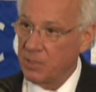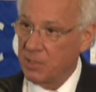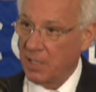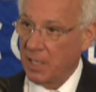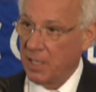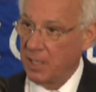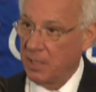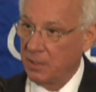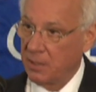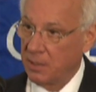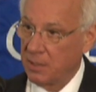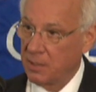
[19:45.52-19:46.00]

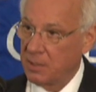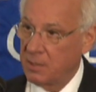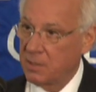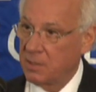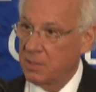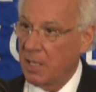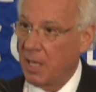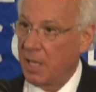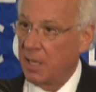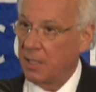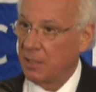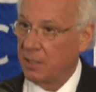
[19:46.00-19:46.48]
say
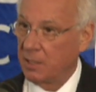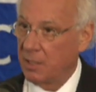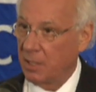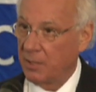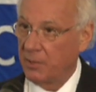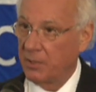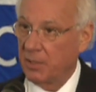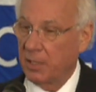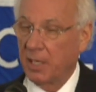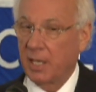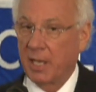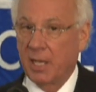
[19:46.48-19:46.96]
this at
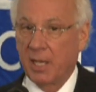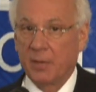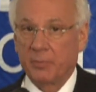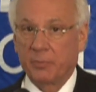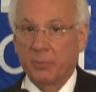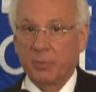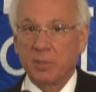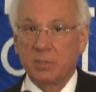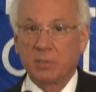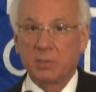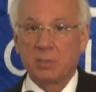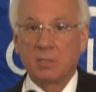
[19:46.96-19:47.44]
another
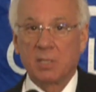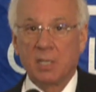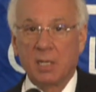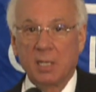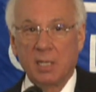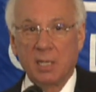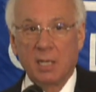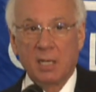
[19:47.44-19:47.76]
campus.